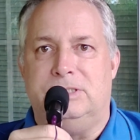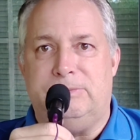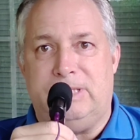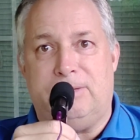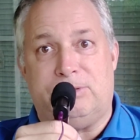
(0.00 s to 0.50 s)

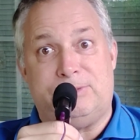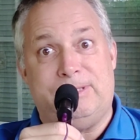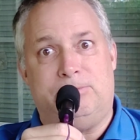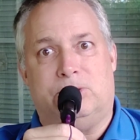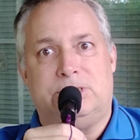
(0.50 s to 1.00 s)
to be able to
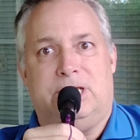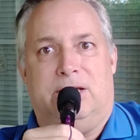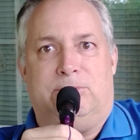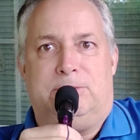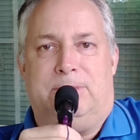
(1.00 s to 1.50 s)
spend more
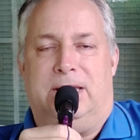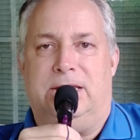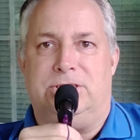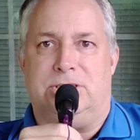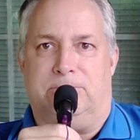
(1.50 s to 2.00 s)
time with my
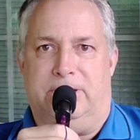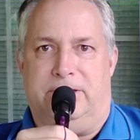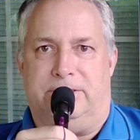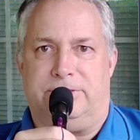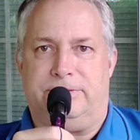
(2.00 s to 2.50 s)
aging
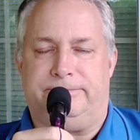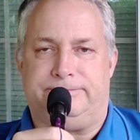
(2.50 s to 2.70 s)
parents.